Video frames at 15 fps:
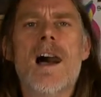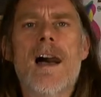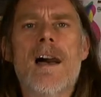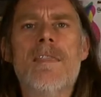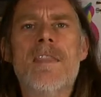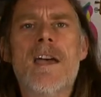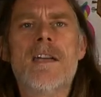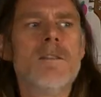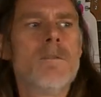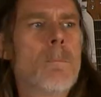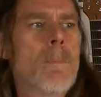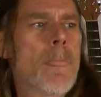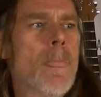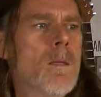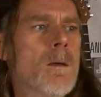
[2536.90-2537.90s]
And then
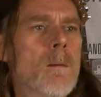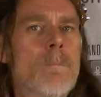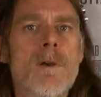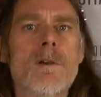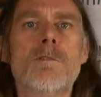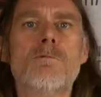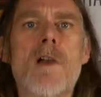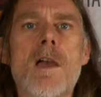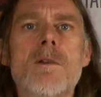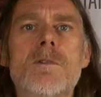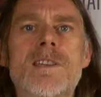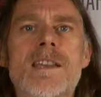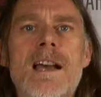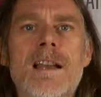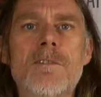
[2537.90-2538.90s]
a bit of a
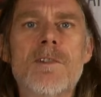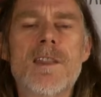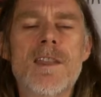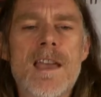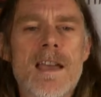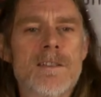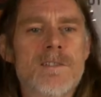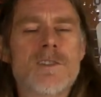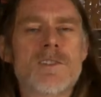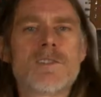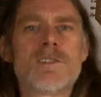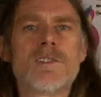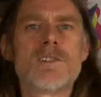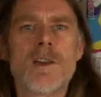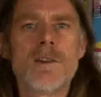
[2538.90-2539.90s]
rogues gallery at the end just
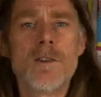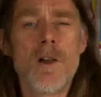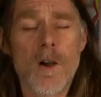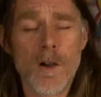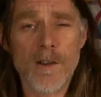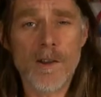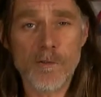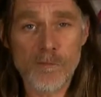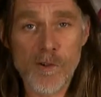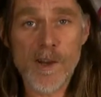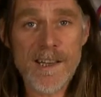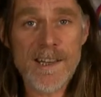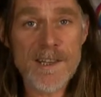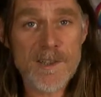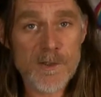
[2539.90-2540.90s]
to show you it
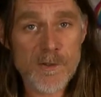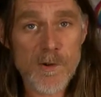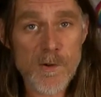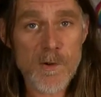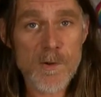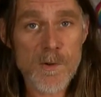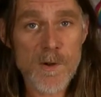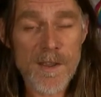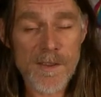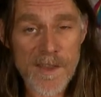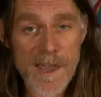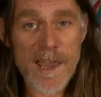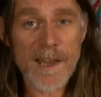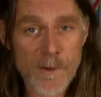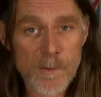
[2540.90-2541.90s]
really is true
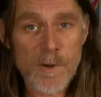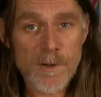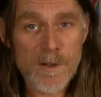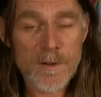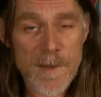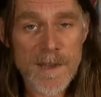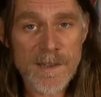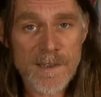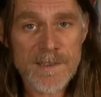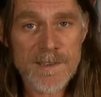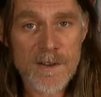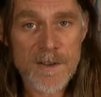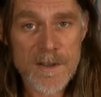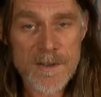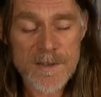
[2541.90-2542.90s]
that anyone can make
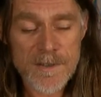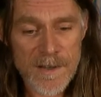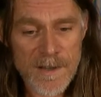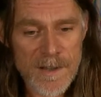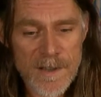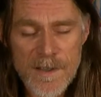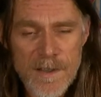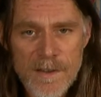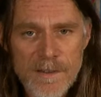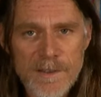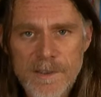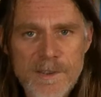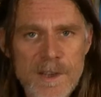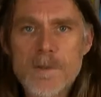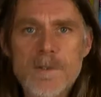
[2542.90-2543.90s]
guitars.
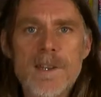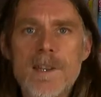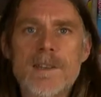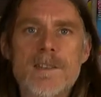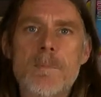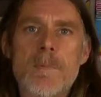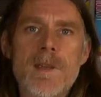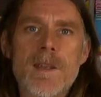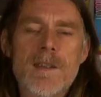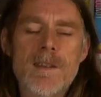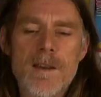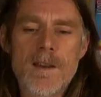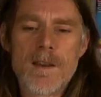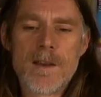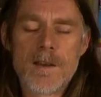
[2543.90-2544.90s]
You don't need to be
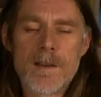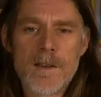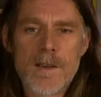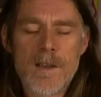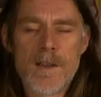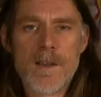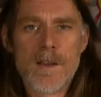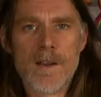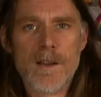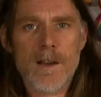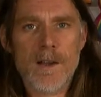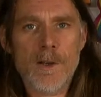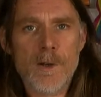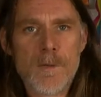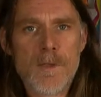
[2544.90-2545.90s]
a
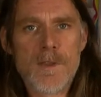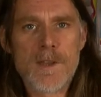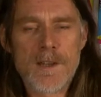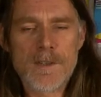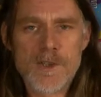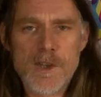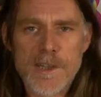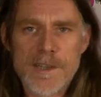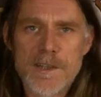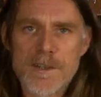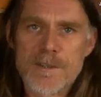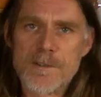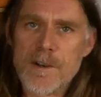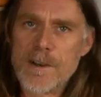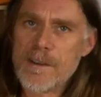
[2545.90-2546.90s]
luthier
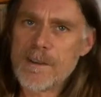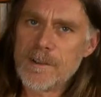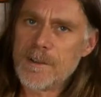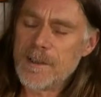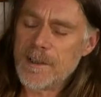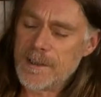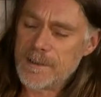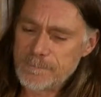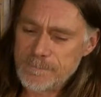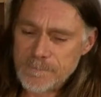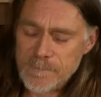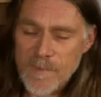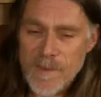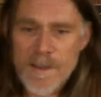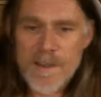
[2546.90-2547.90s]
genius or anything like that.
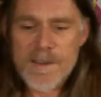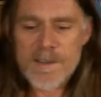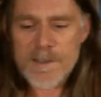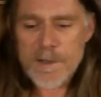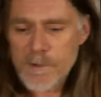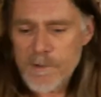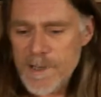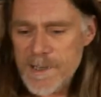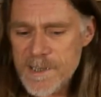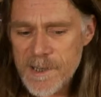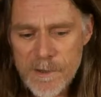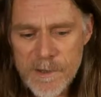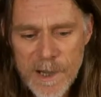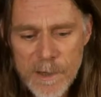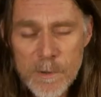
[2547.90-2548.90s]
So are you ready to
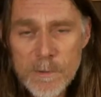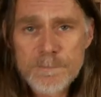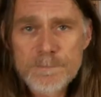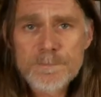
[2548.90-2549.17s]
go, Carol?